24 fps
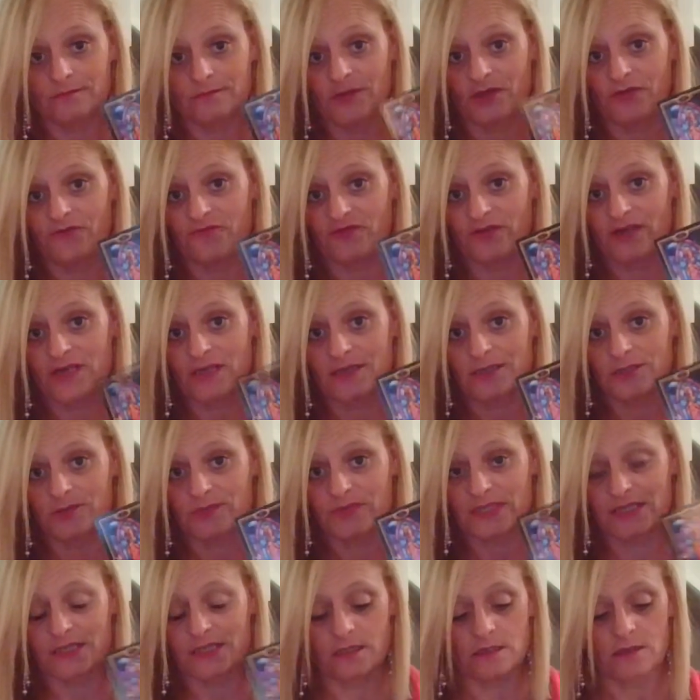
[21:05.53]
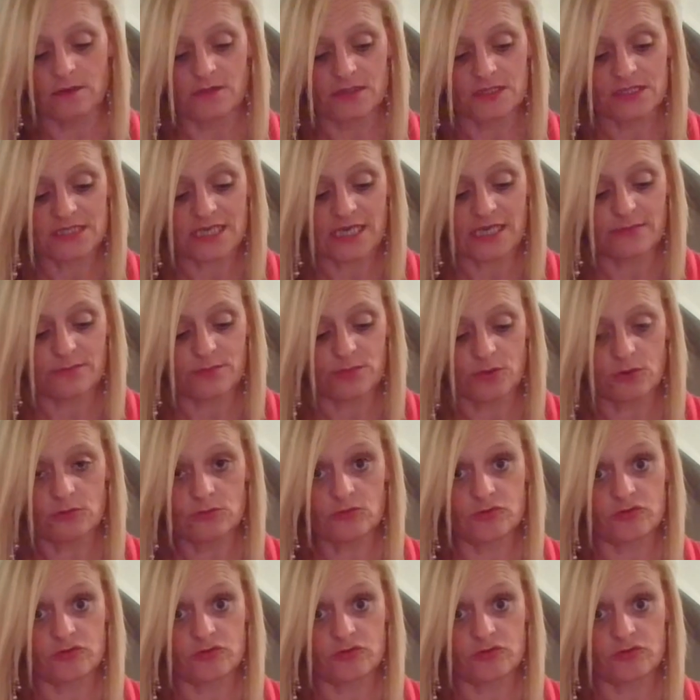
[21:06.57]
Don't forget, this was still on the table.